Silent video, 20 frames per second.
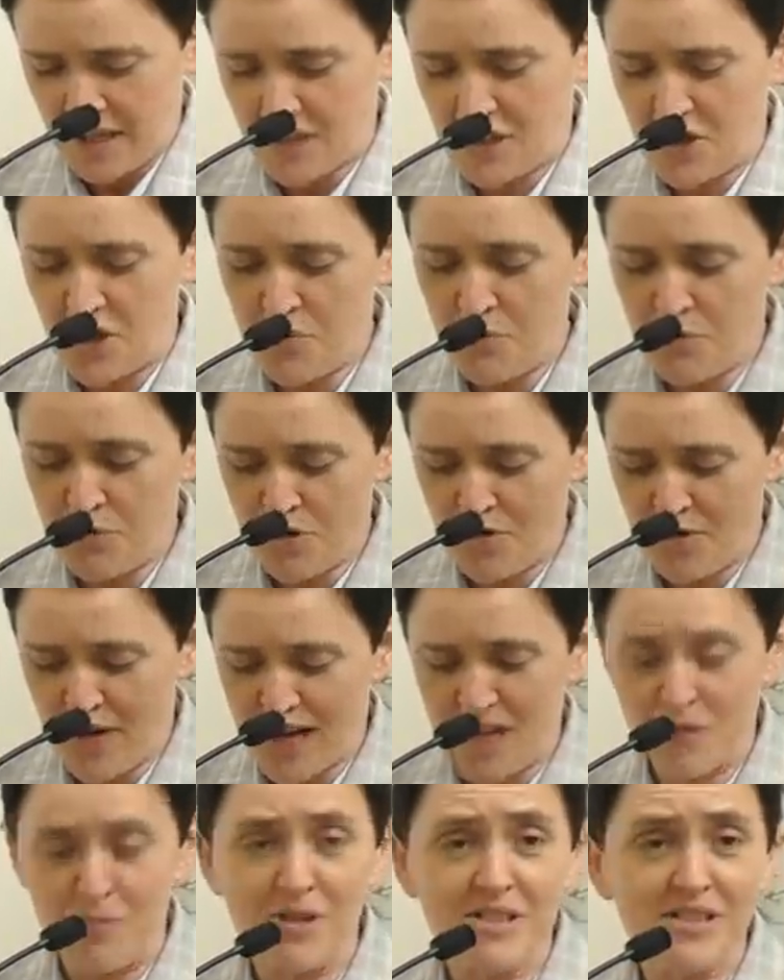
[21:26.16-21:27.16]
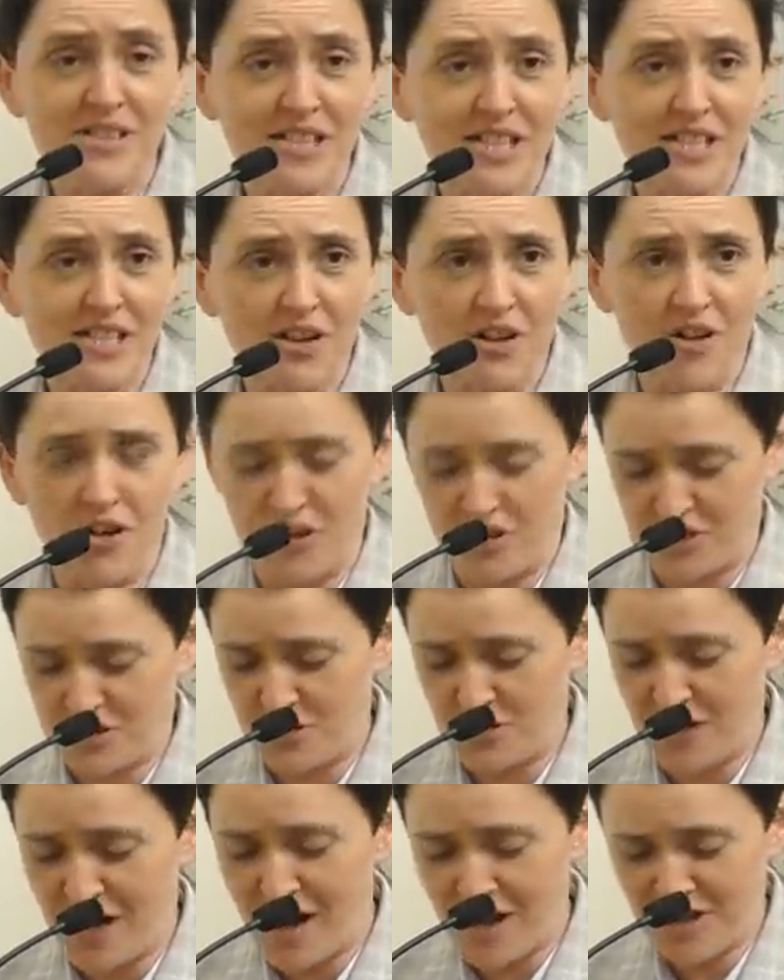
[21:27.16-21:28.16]
The number of animals this occurred
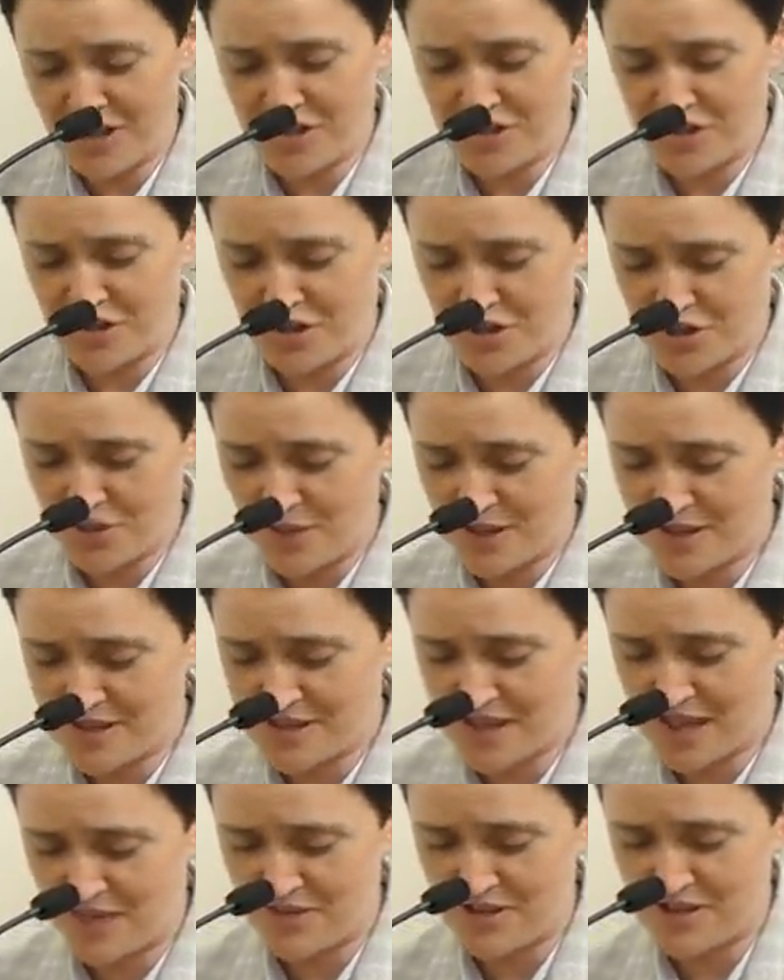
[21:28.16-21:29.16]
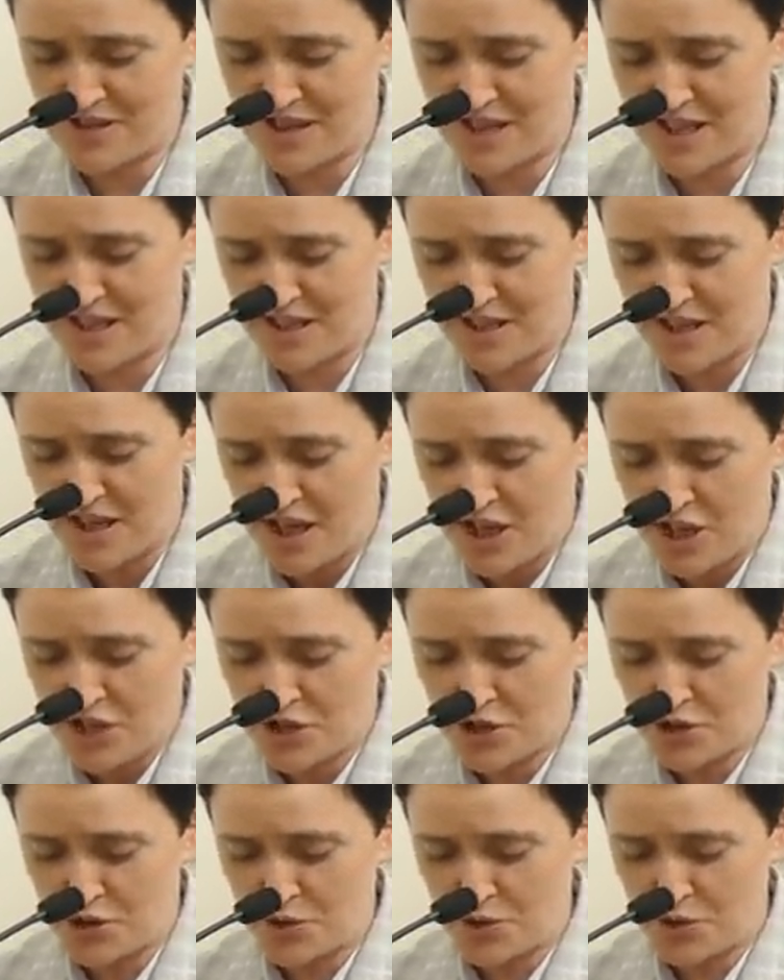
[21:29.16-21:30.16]
to last year, 2017
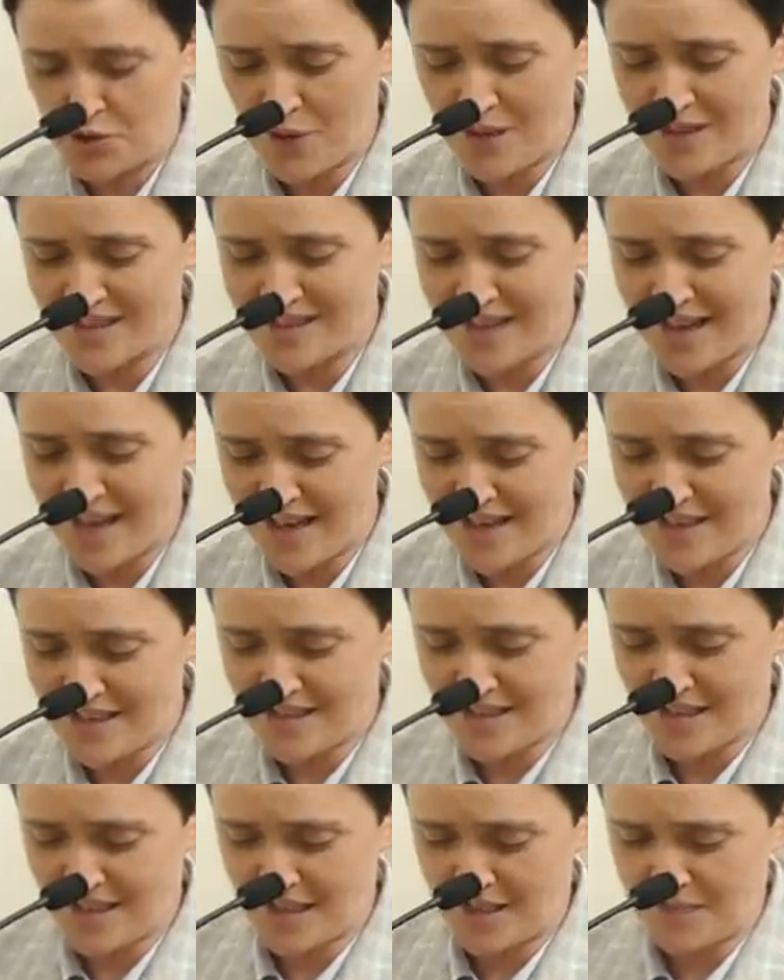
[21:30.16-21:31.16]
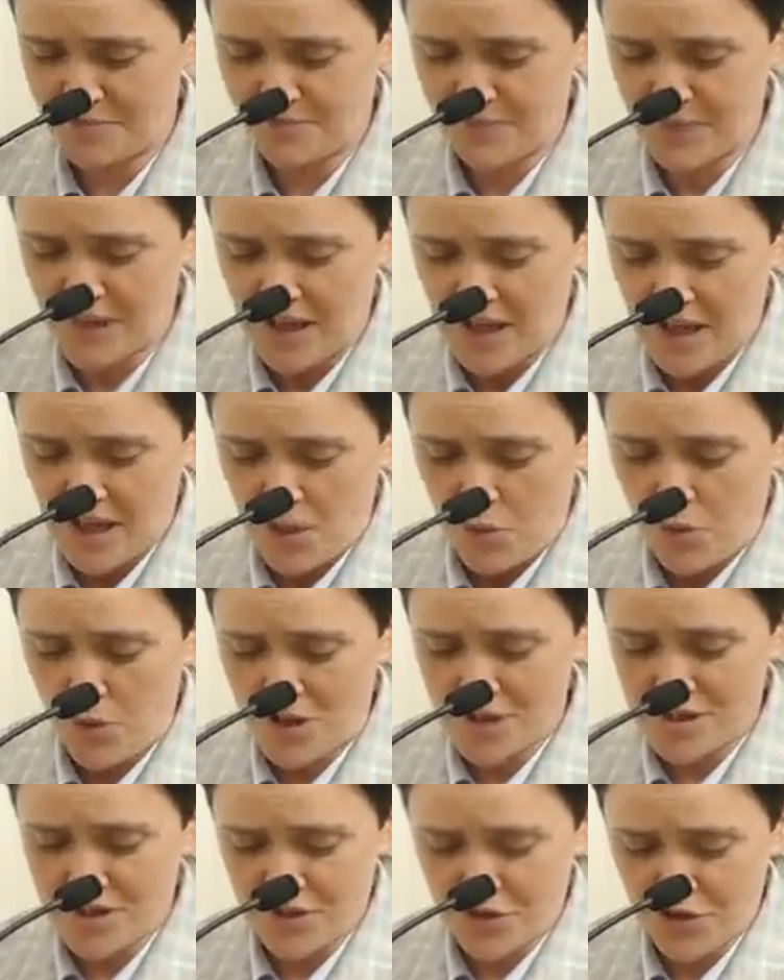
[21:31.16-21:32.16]
to 2018,
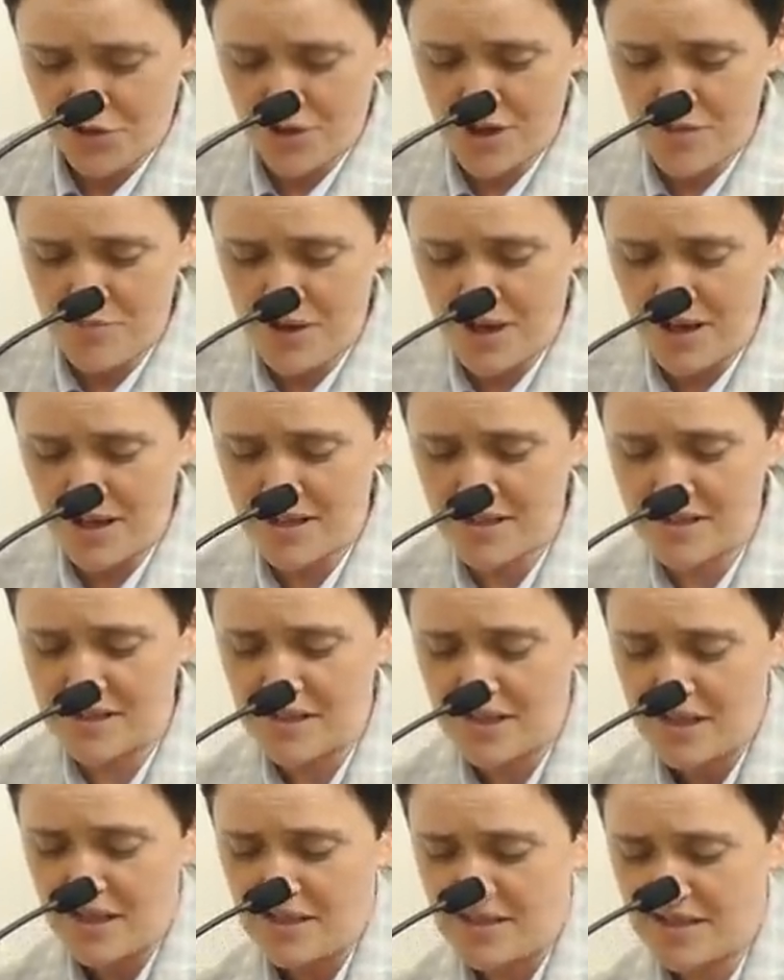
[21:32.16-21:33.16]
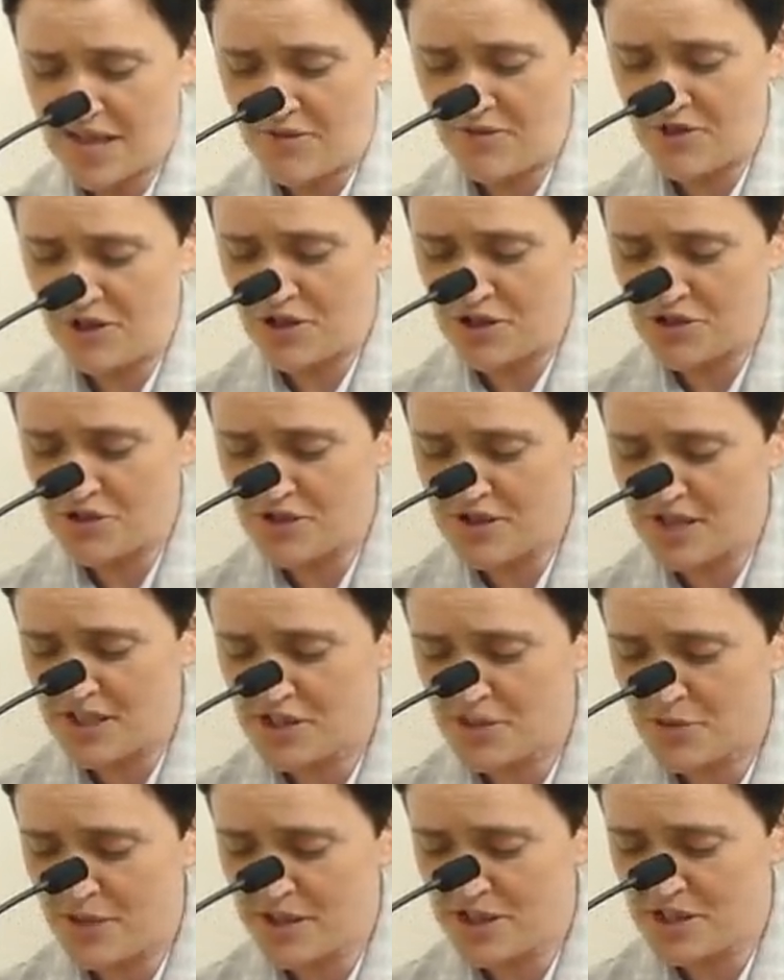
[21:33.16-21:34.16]
was
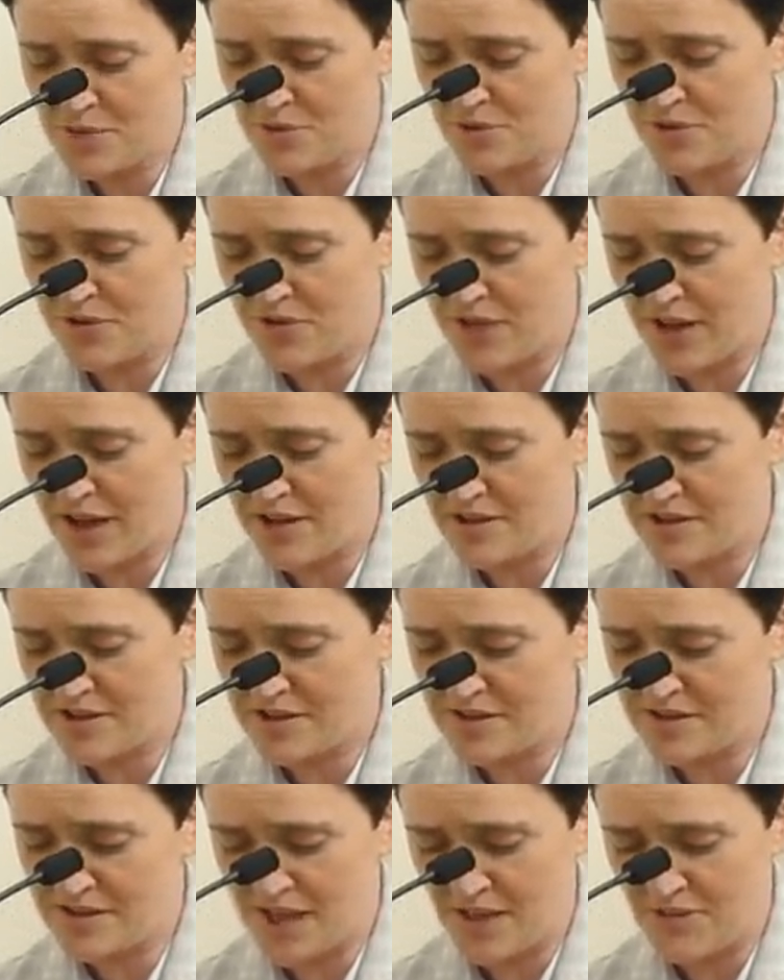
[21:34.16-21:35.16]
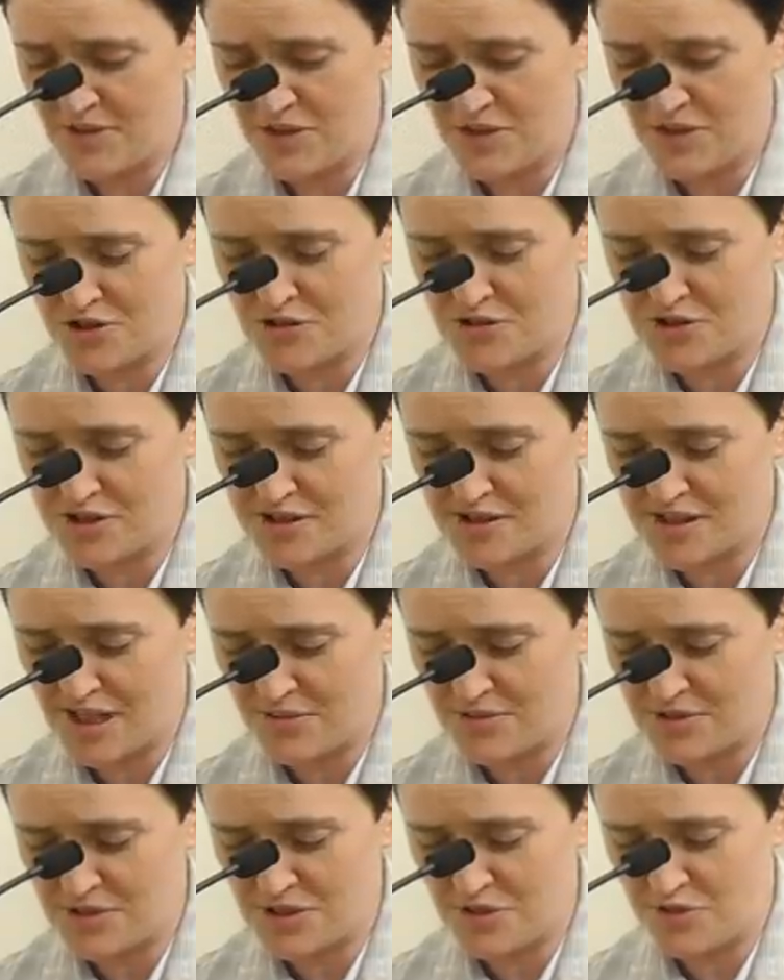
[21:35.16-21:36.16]

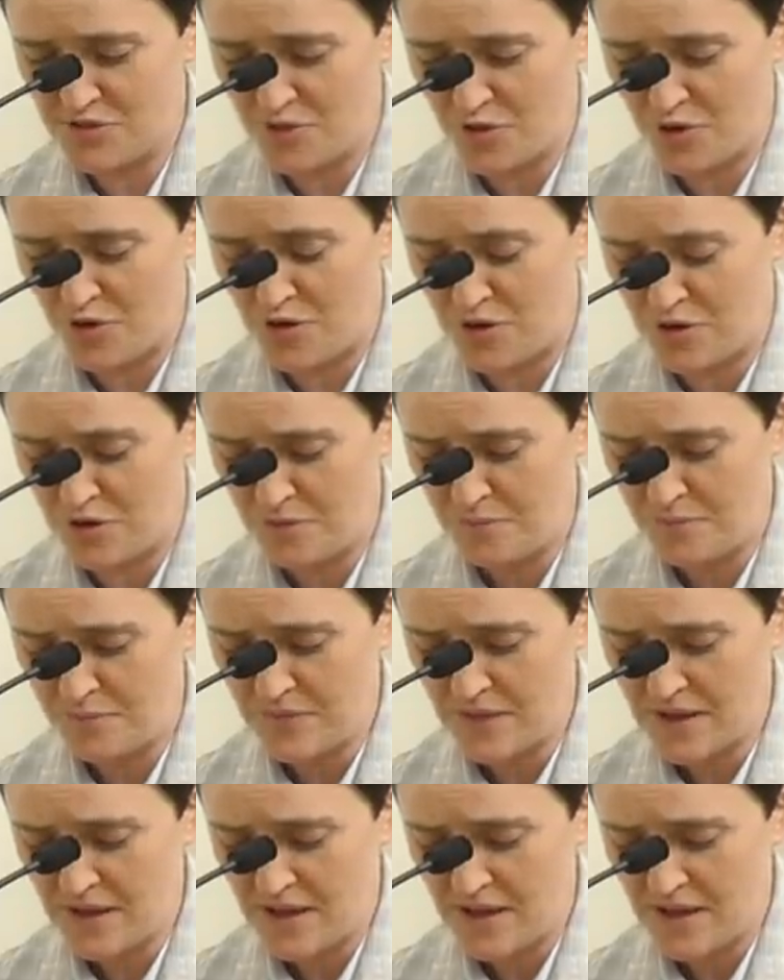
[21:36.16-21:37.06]
3,721,774.